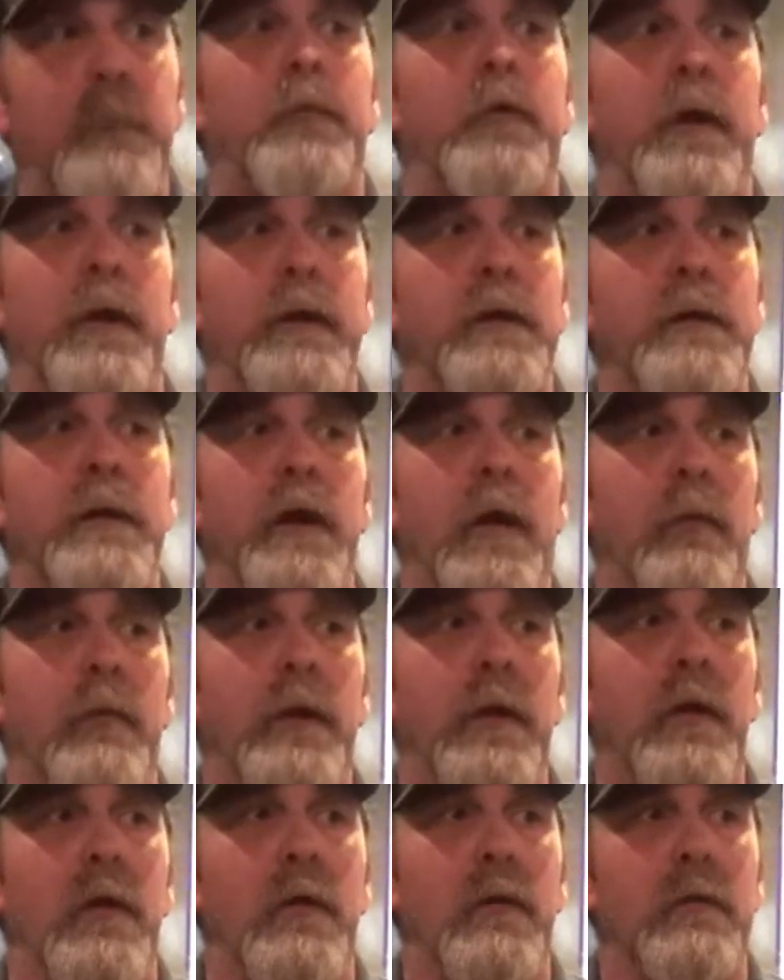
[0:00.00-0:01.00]
put our
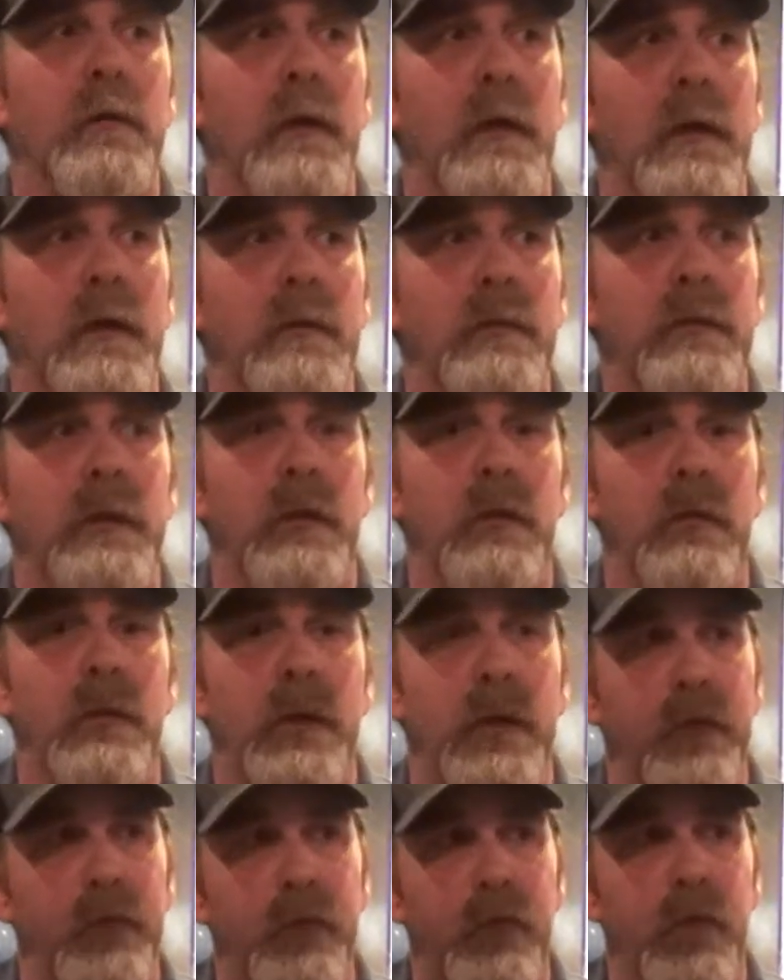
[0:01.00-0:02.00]
beer,
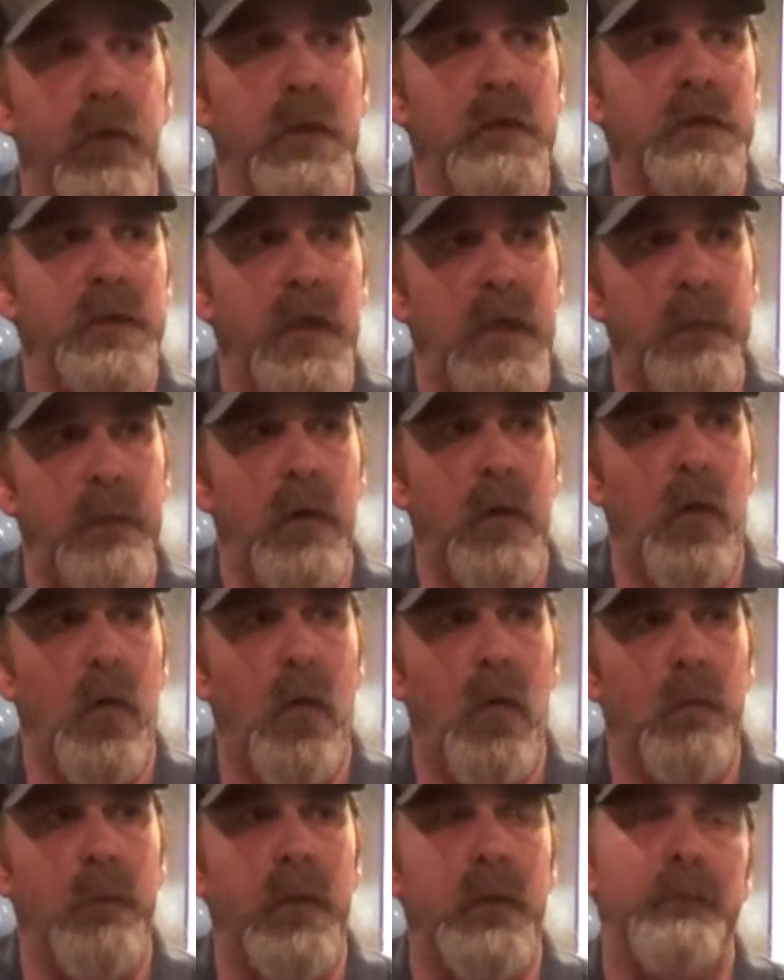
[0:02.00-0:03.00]
in the fridge and keep it
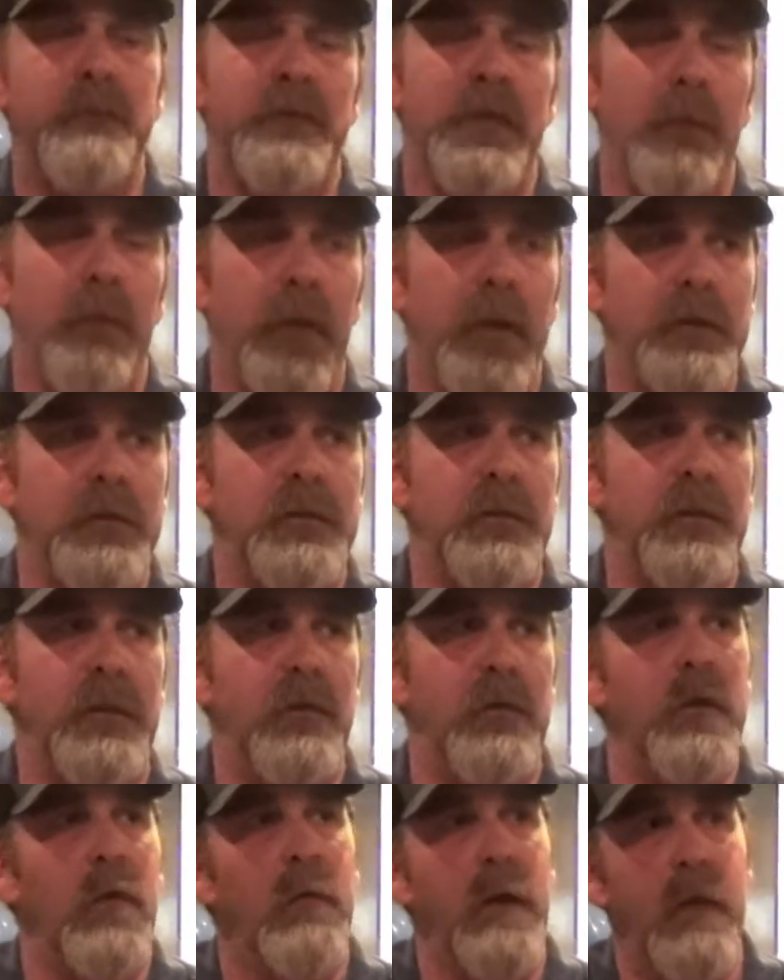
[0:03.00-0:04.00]
cold, but some places
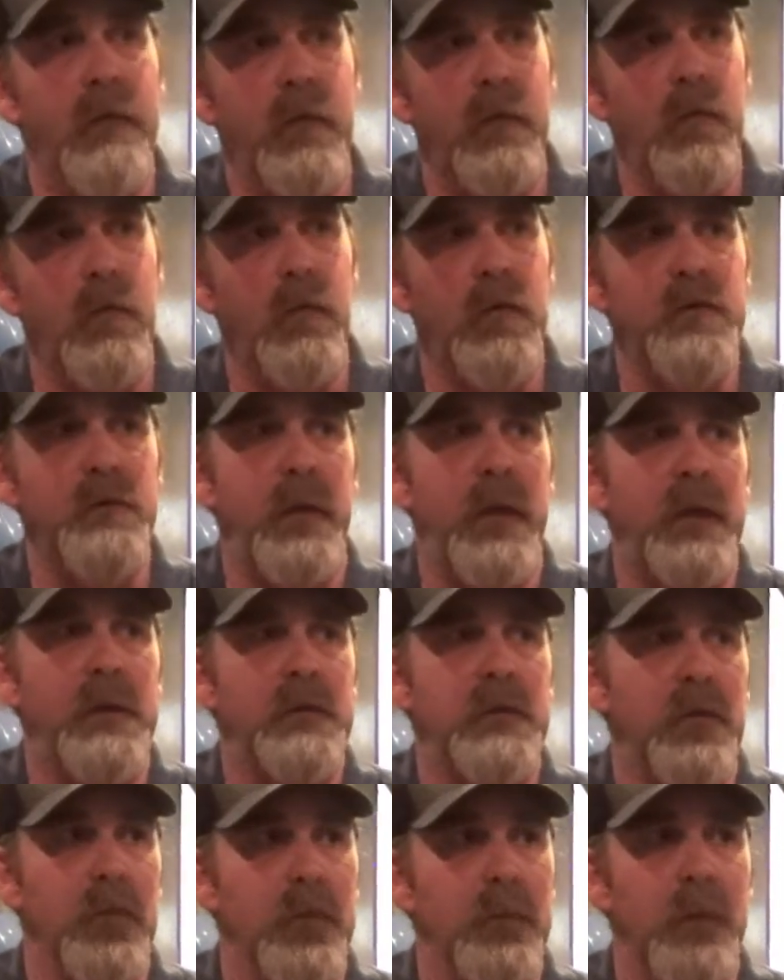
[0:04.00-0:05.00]
either don't have the cooler
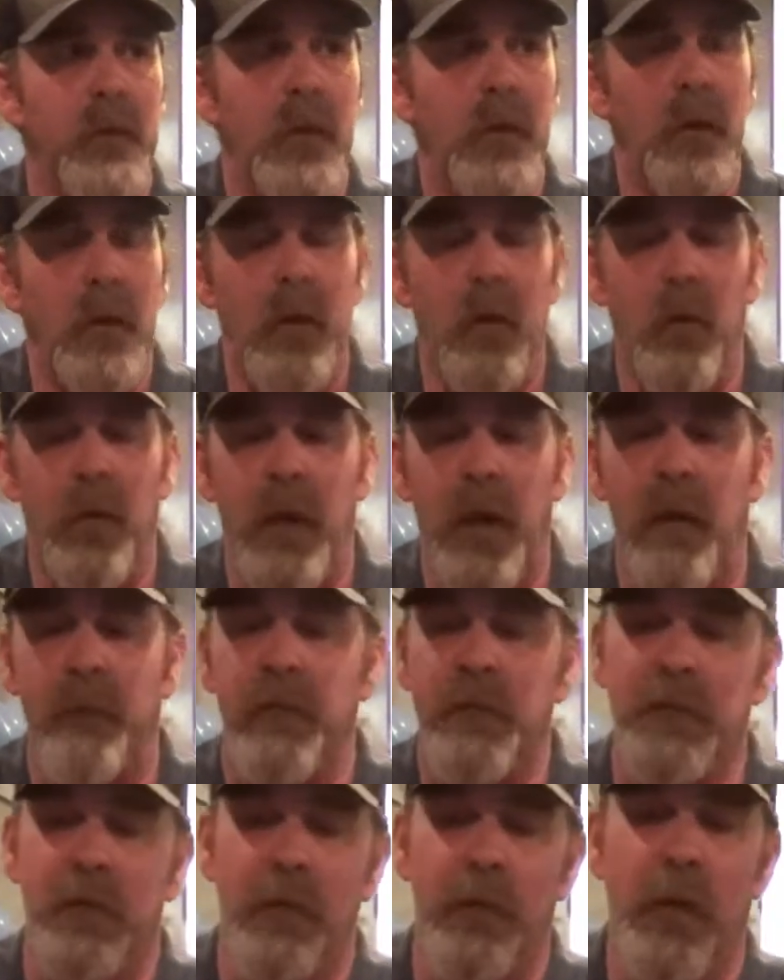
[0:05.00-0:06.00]
space or what have
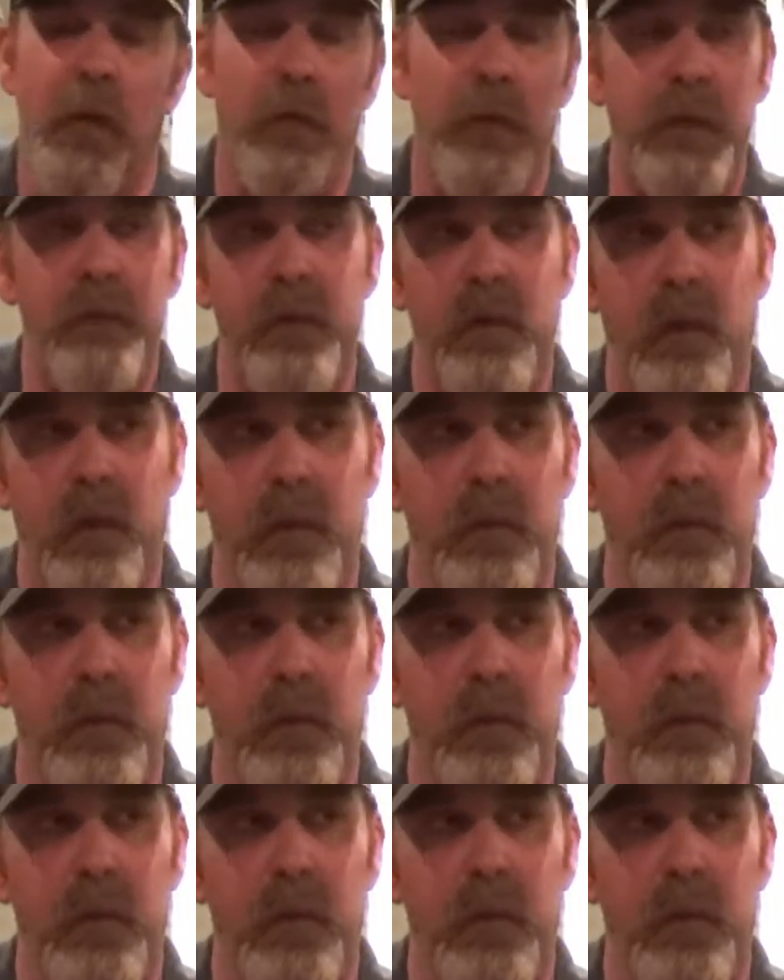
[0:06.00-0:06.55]
you, so they'll leave it on